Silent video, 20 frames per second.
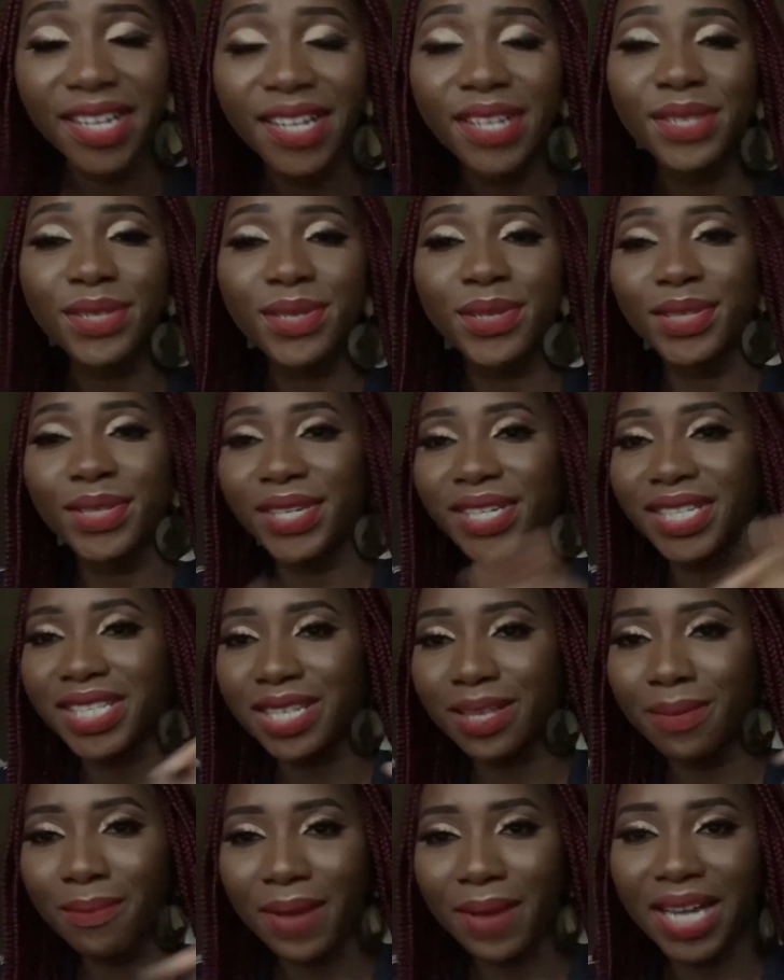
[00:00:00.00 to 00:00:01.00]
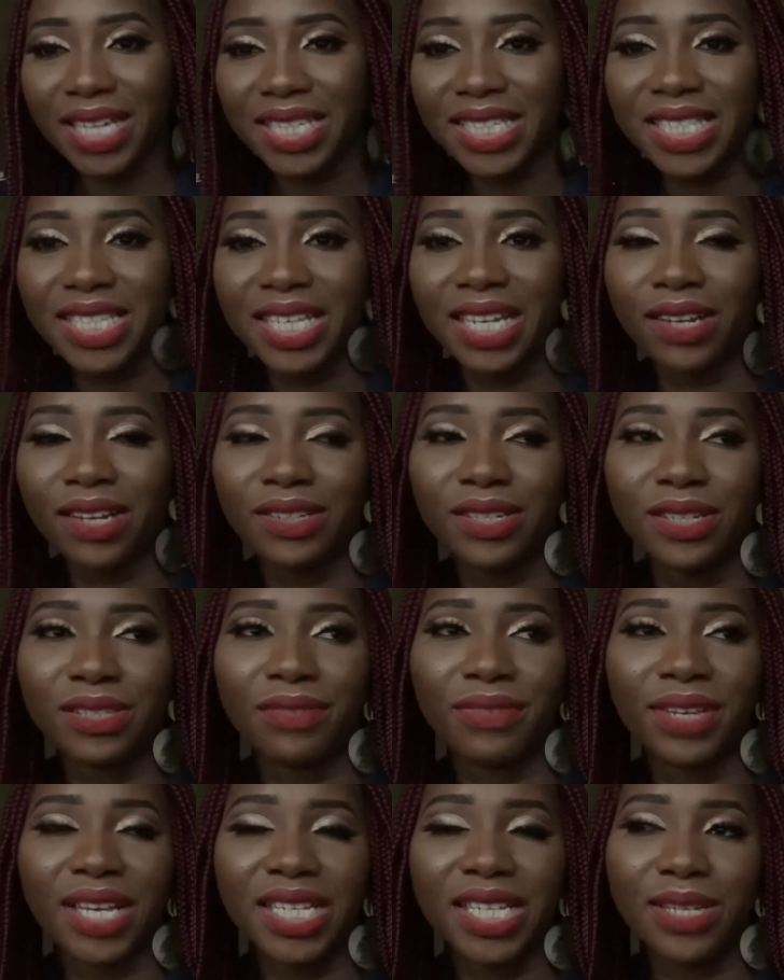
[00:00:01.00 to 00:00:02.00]
So just smash the
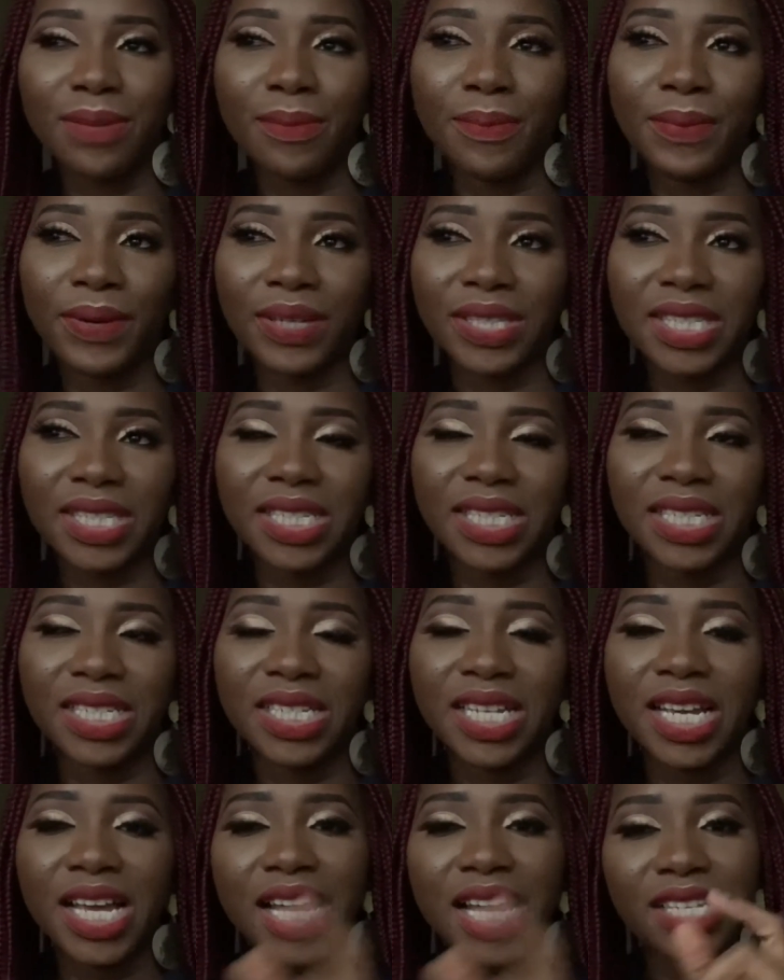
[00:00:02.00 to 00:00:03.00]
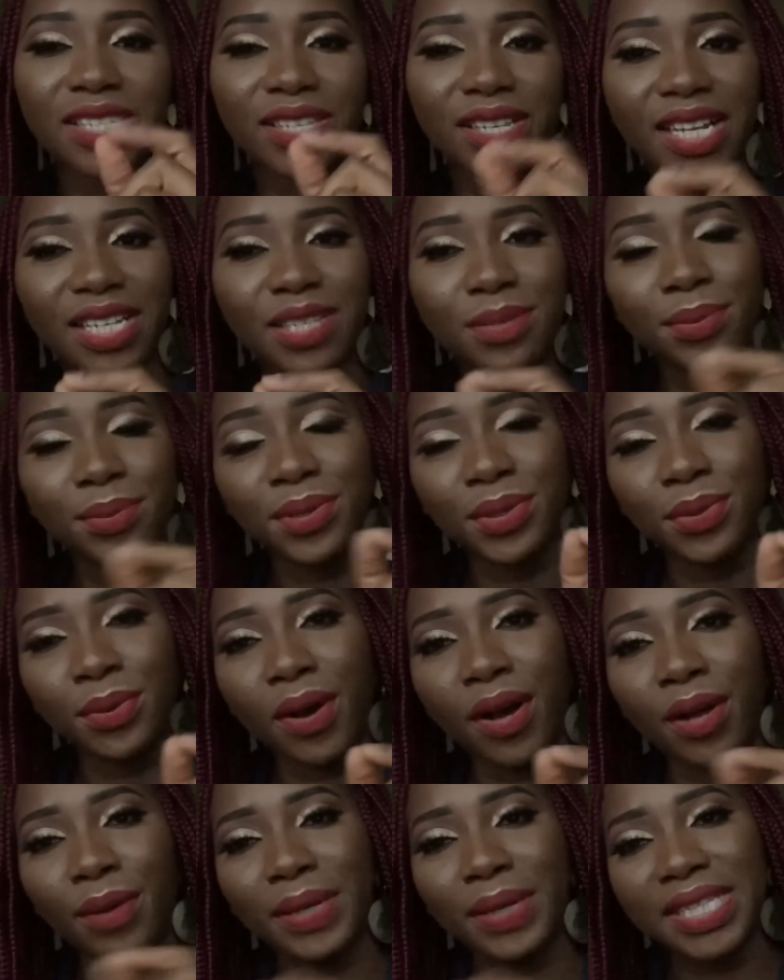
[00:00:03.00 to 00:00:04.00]
notification button so that you will
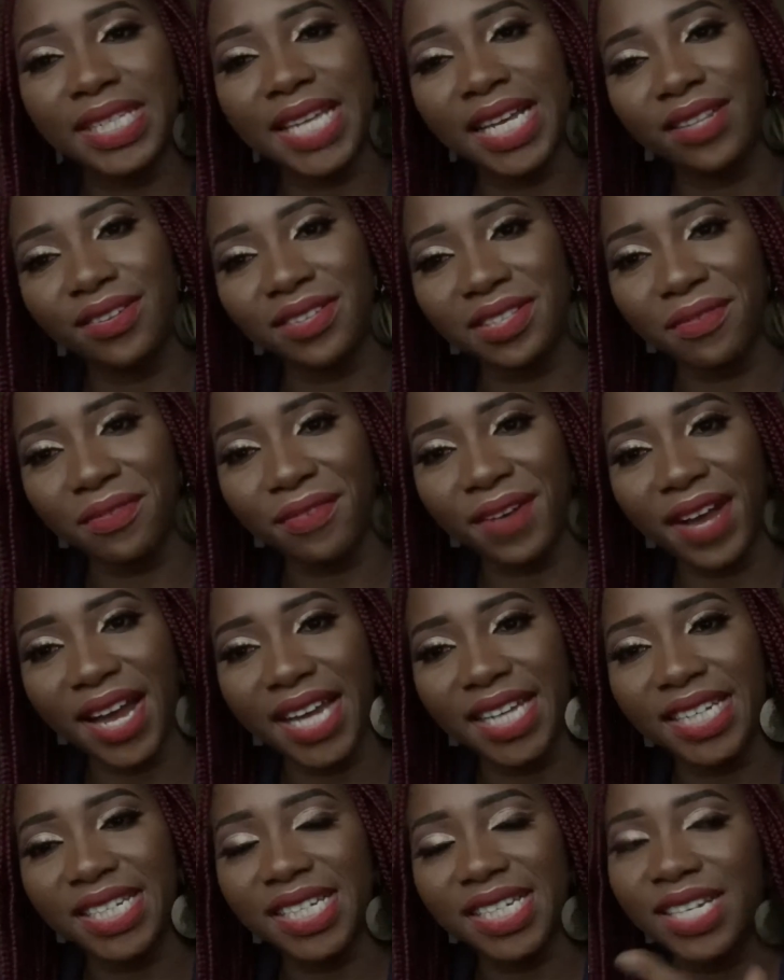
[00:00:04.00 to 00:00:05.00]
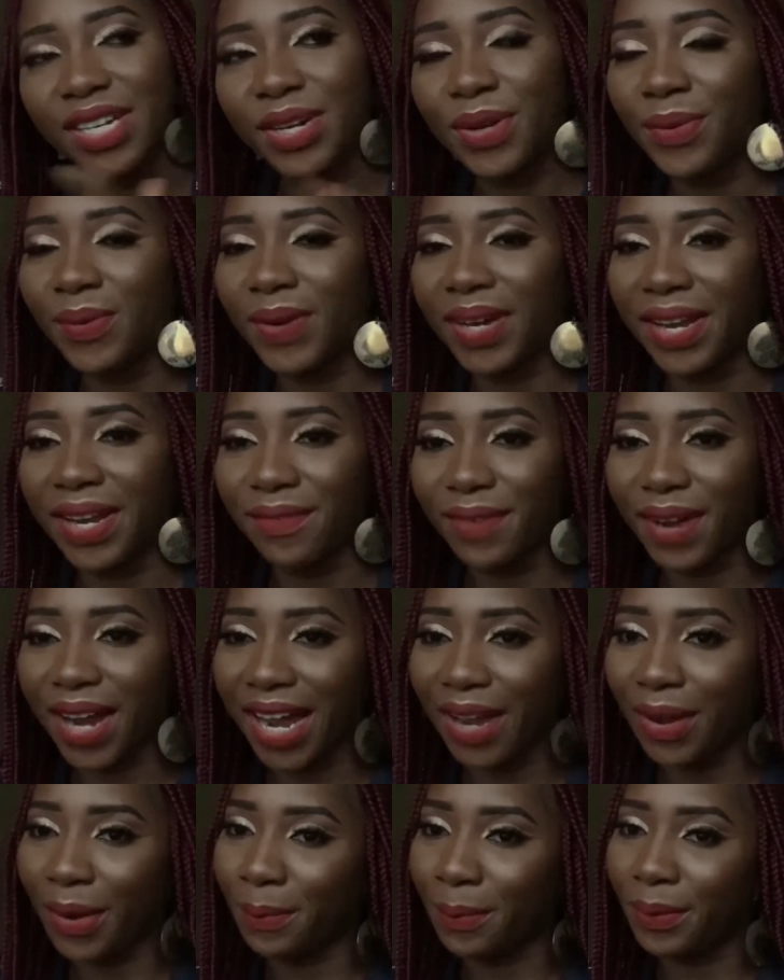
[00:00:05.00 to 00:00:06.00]
always get notified whenever I
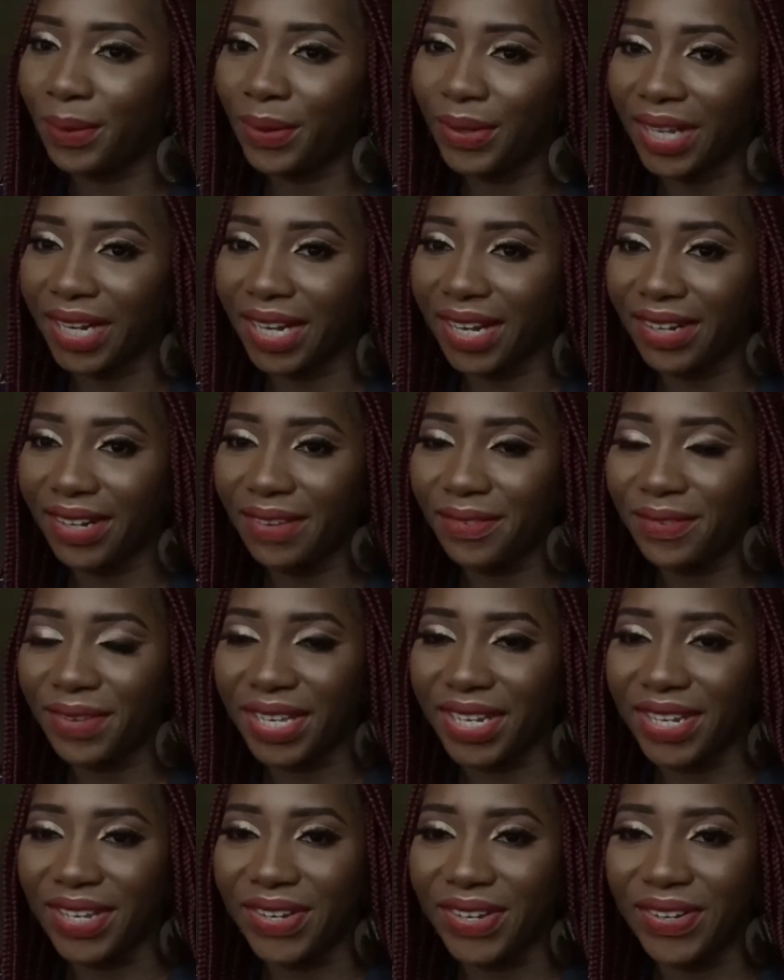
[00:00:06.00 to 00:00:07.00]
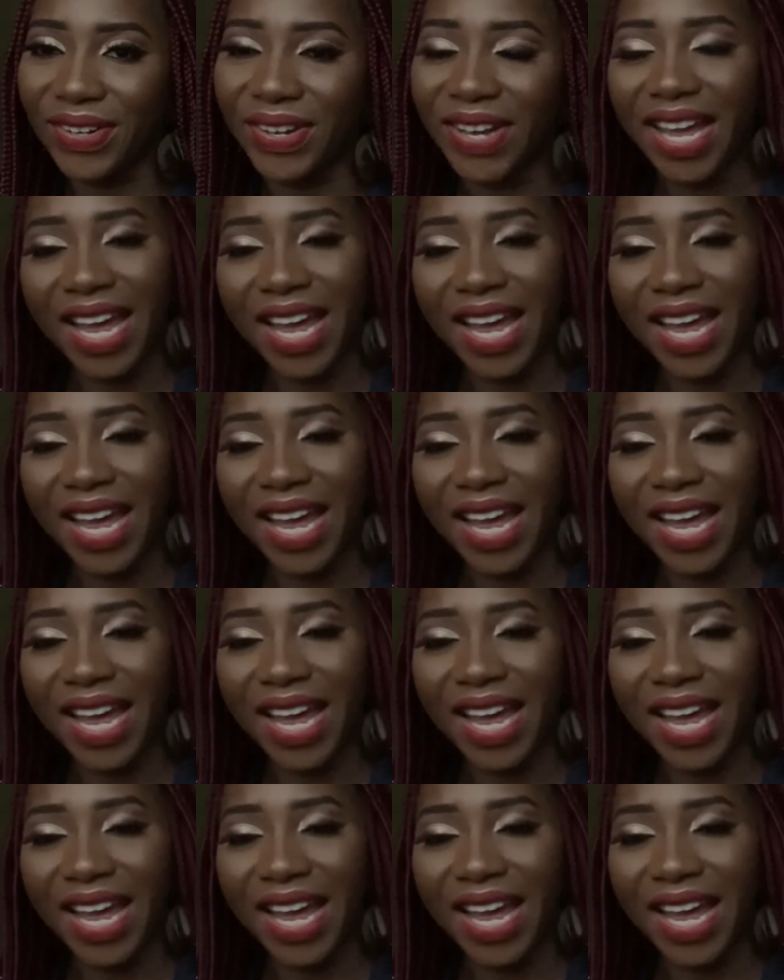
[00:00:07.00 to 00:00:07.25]
upload another video.